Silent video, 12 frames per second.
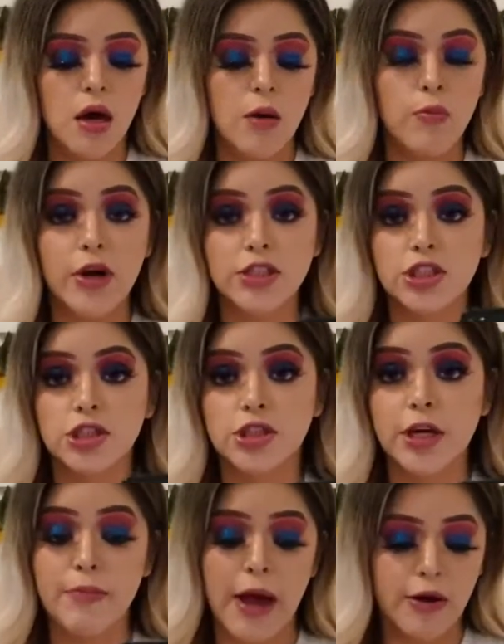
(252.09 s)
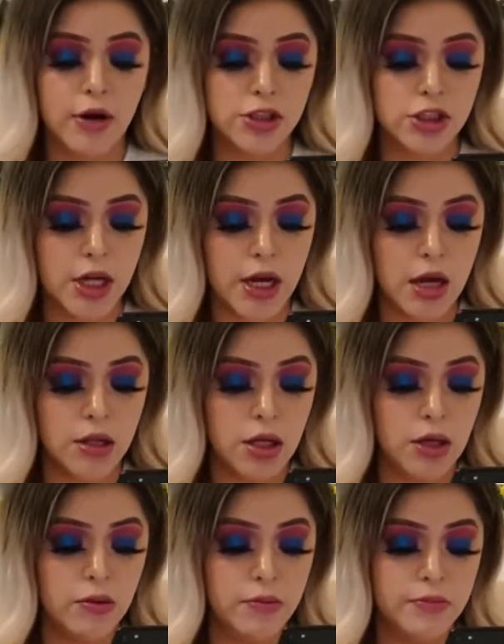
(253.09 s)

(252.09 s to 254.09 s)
registry background check on you.